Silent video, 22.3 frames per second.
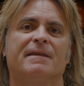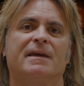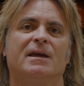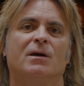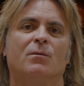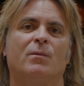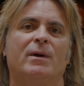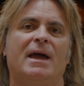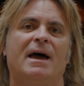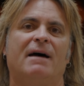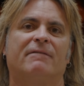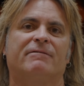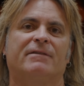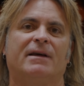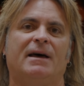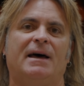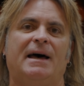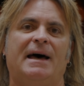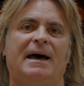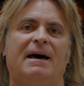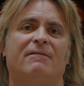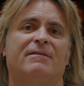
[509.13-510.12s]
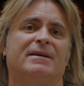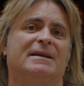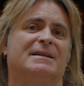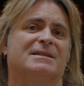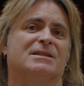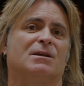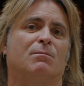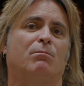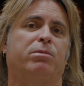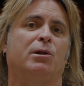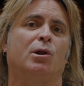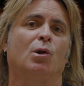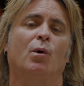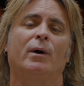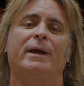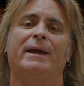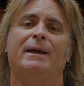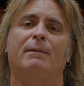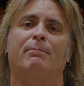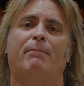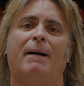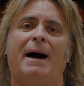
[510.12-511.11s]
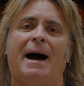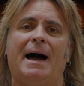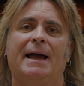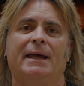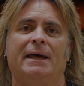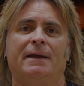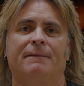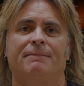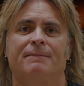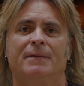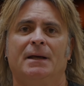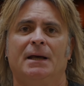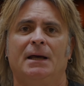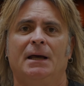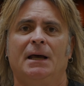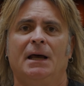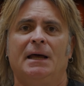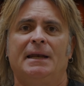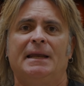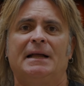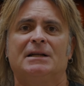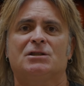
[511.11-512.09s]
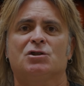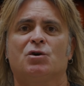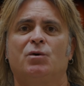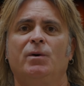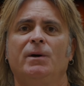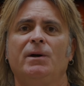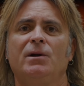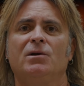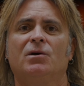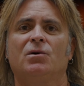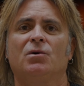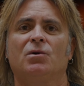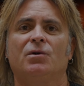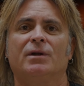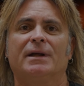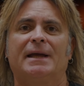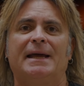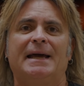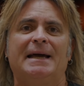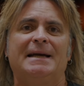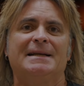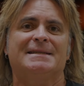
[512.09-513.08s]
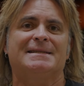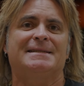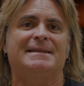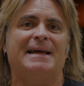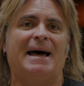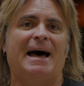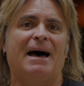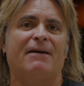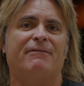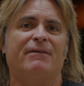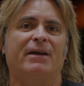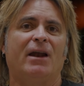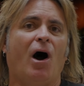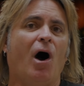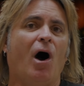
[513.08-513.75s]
thing we have to have is employee buy-in. Now, it's critical to engage staff at